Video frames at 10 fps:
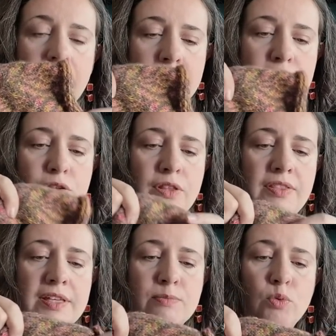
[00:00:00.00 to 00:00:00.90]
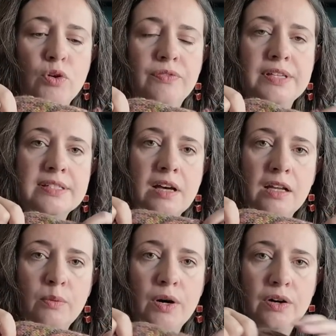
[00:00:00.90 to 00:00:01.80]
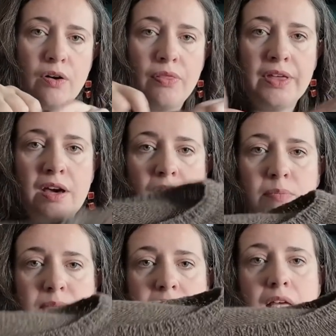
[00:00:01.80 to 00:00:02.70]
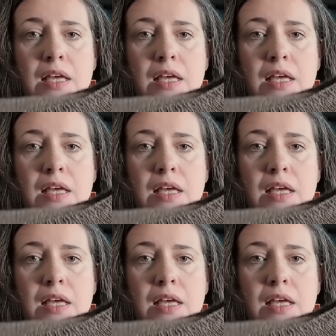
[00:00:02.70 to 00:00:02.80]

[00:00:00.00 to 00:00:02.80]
so that there's more of this colour work on the arms.